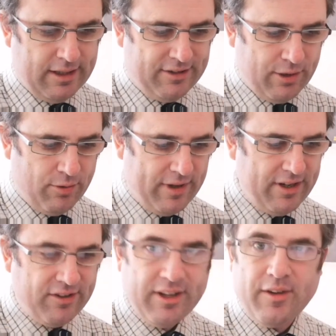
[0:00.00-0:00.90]
So
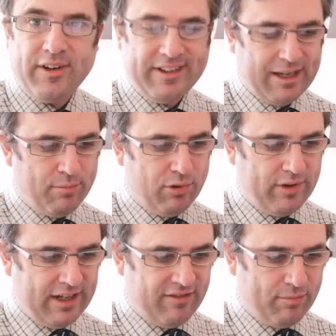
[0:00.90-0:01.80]
there's another example
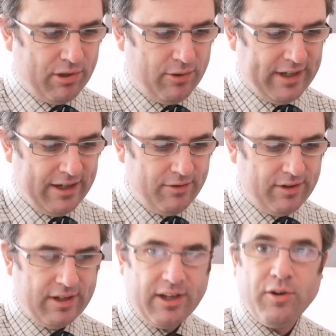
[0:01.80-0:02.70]
there of a pronoun,
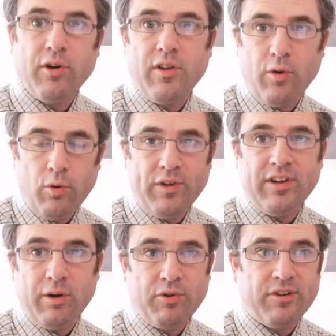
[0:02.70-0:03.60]
and all
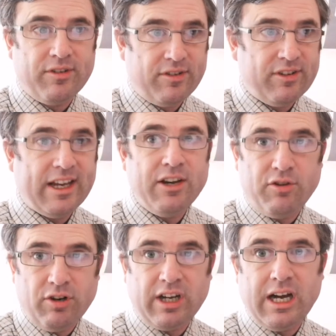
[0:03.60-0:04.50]
this I would say
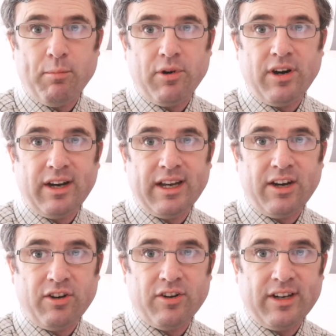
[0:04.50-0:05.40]
look up and
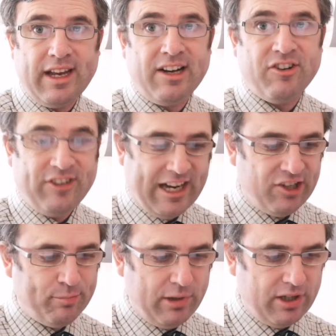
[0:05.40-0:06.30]
get a good English
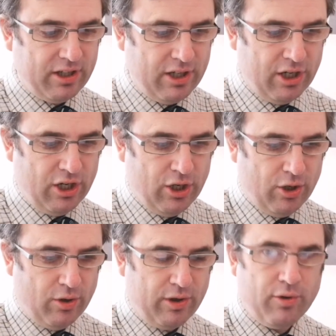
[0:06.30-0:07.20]
textbook,
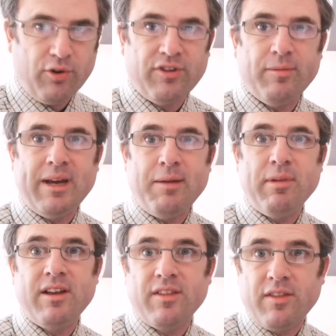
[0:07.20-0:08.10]
or of course there may
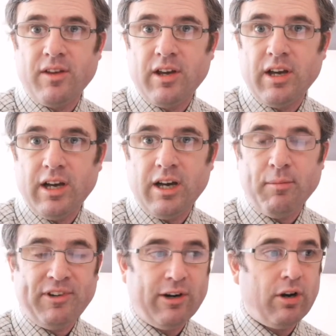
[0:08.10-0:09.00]
be
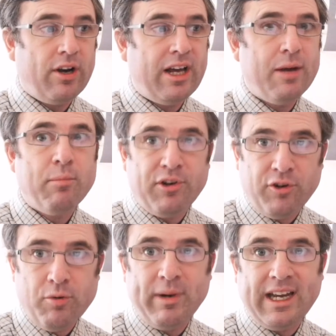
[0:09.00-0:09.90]
material online, but
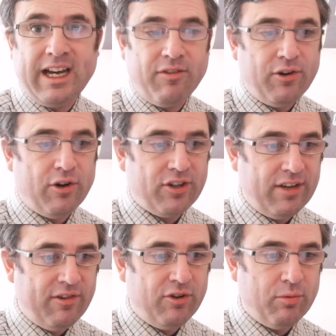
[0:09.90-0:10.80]
do be careful not to
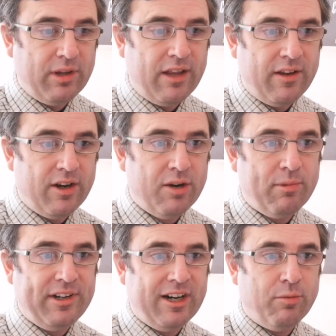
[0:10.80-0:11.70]
confuse it with other
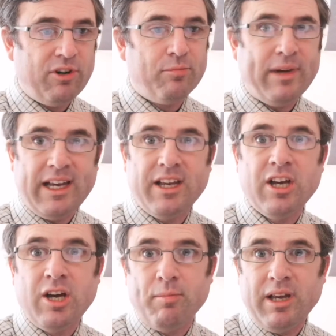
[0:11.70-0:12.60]
material which may
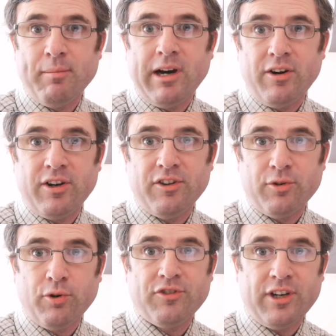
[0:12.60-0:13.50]
be American
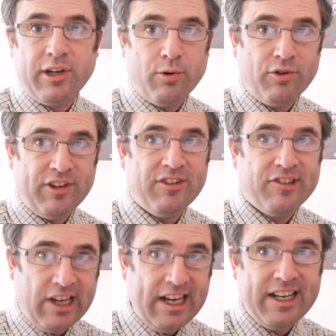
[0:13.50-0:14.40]
sourced, and of course it's
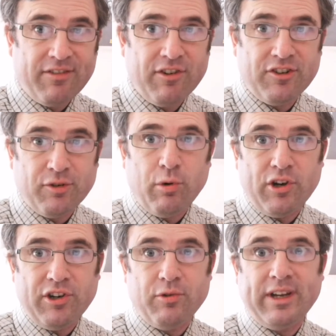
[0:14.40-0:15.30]
slightly different to
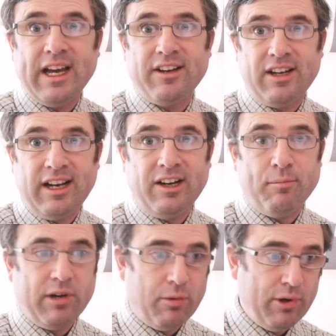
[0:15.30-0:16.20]
what you'd get in
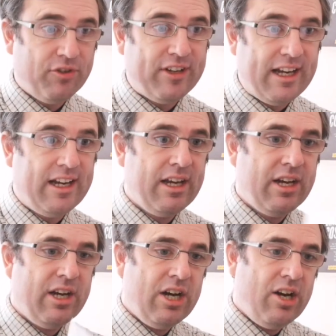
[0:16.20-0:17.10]
England. But I will say
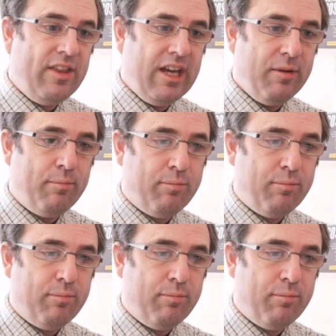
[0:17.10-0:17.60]
the